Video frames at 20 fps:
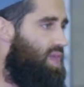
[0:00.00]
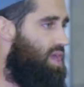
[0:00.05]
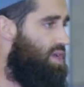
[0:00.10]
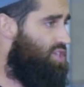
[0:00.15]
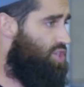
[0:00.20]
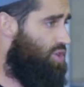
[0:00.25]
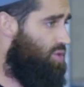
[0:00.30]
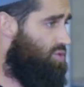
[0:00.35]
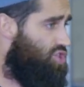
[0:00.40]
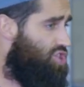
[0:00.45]

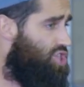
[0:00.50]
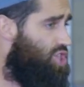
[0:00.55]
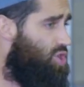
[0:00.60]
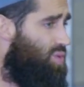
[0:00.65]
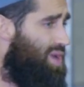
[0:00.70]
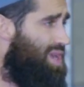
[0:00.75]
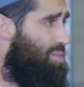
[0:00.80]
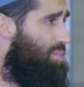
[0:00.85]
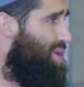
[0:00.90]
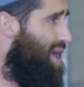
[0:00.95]
So just
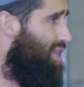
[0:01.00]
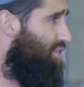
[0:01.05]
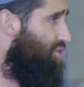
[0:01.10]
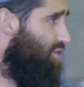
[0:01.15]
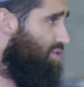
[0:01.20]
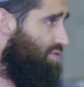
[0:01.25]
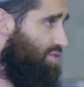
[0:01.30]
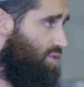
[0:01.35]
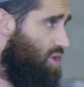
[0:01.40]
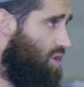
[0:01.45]
doing bent
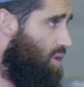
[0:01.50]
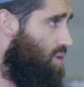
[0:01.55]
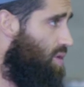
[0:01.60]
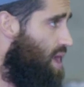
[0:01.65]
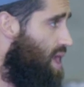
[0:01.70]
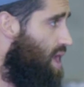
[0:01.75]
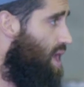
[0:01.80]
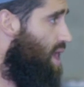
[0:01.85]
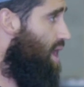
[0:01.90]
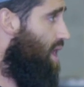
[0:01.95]
over row,
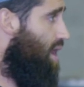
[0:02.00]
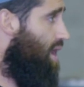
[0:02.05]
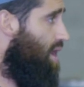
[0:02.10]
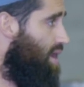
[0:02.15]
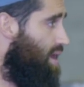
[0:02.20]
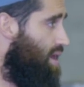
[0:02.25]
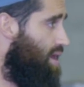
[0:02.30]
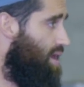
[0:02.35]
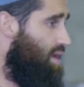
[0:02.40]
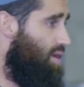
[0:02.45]

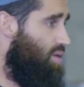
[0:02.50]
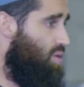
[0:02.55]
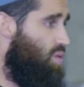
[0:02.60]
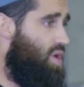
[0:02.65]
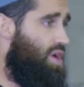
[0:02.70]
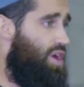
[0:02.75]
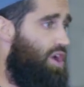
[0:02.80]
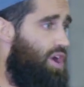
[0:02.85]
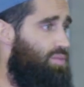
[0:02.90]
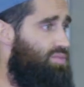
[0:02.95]

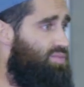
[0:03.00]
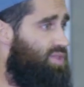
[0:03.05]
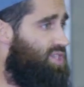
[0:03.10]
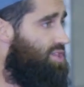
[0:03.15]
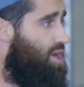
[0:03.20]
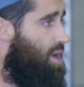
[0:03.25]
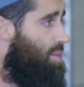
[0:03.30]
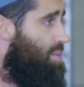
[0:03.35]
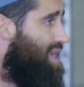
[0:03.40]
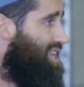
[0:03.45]
one arms
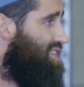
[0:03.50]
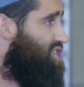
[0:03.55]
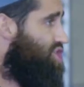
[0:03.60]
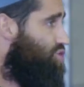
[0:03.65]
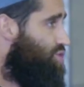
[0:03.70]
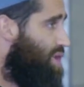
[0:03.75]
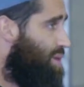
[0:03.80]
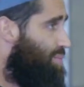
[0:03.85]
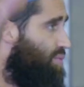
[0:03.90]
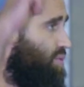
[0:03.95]
dumbbell
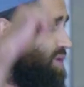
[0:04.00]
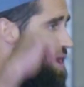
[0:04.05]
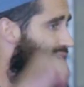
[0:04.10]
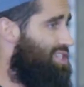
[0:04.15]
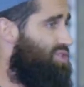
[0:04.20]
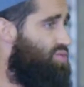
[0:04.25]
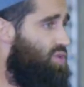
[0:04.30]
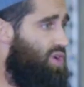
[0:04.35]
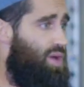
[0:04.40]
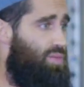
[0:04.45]
strict
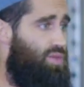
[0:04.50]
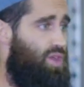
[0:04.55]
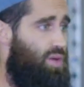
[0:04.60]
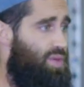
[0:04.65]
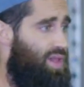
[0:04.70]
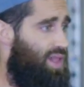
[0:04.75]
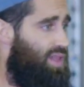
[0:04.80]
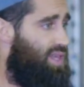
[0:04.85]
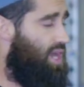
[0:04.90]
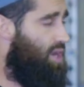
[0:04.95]
press, one arm
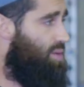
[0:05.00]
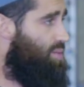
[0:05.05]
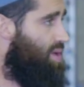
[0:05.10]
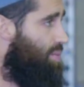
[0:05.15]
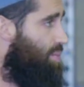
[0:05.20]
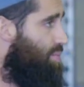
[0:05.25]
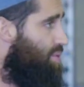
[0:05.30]
dumbbell kettlebell